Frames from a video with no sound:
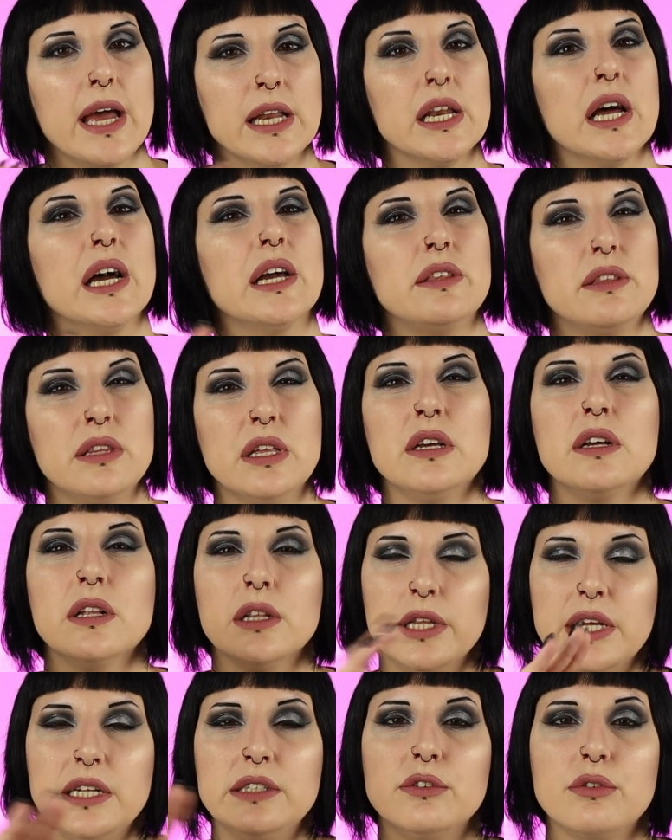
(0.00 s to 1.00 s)
And I think
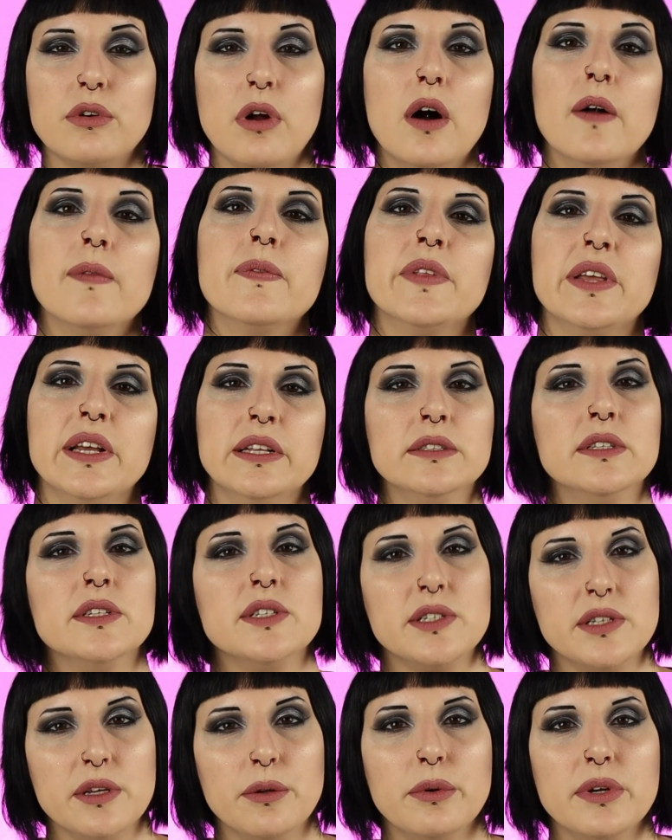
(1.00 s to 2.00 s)
later on in the
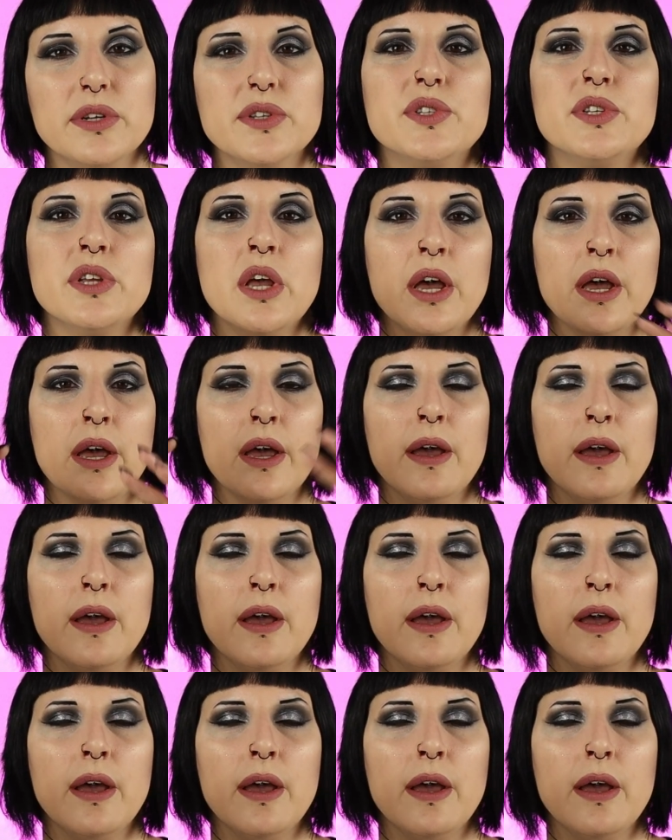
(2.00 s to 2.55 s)
series,